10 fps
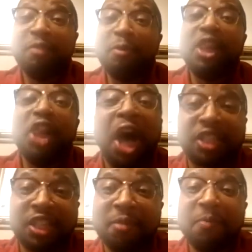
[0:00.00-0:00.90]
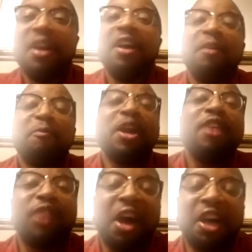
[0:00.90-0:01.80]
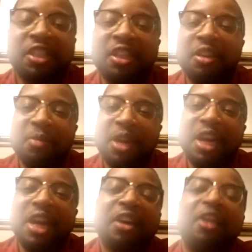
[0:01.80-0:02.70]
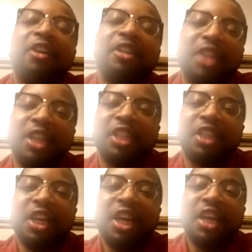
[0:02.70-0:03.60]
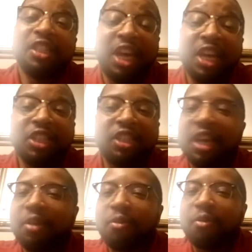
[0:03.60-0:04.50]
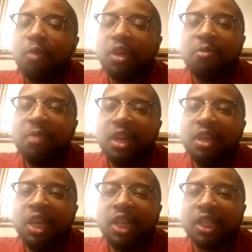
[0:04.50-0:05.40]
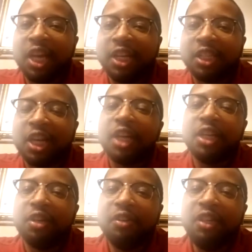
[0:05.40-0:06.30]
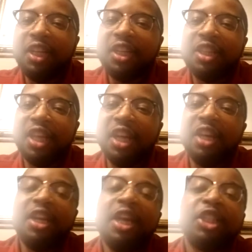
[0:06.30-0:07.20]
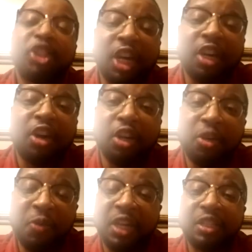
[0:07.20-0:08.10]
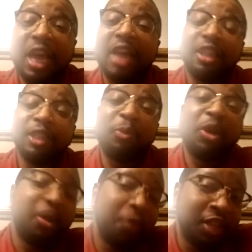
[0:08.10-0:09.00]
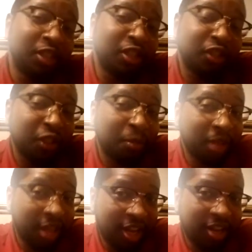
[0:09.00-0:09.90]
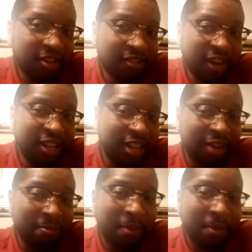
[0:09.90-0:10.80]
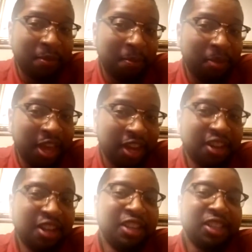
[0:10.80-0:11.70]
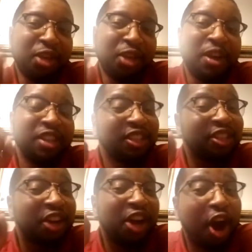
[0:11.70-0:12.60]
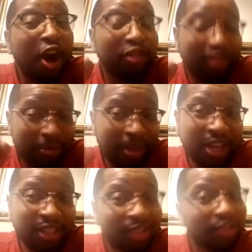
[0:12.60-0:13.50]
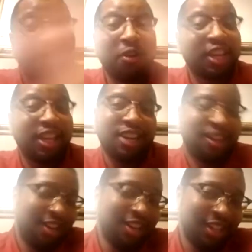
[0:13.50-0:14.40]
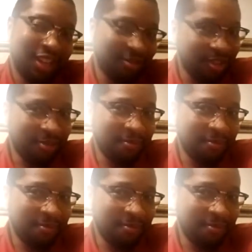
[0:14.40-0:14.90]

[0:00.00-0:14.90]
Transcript: We lost him. We've lost him. And then they called his agent. His agent's like, what do you mean he's not in his condo? Then he's trying to call Yoenis. At this point, Yoenis is in the plane, right? You got to remember the plan. So Yoenis is on the plane. So no one can get in contact with him.